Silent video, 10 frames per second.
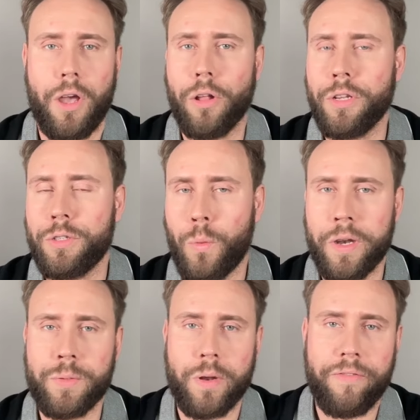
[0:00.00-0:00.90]
all-new
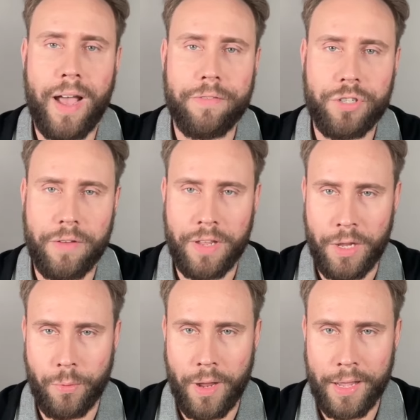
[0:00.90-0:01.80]
2025 Chevy
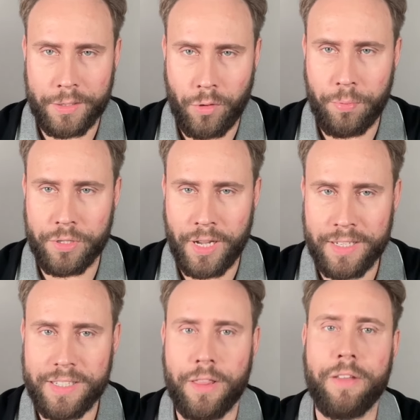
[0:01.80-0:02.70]
Equinox
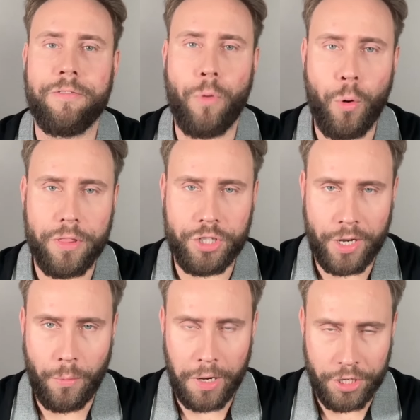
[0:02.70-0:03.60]
represents the fourth
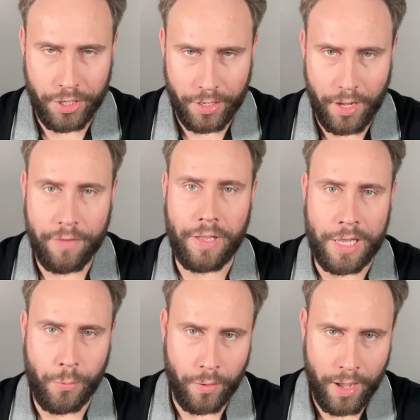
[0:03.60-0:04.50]
generation of the
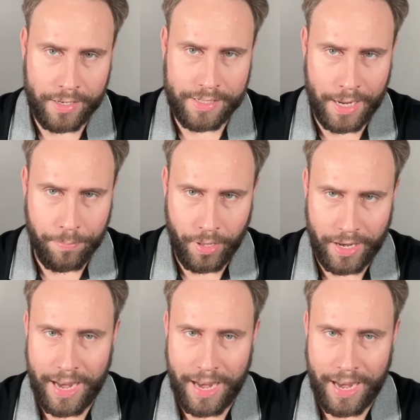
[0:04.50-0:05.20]
Equinox nameplate,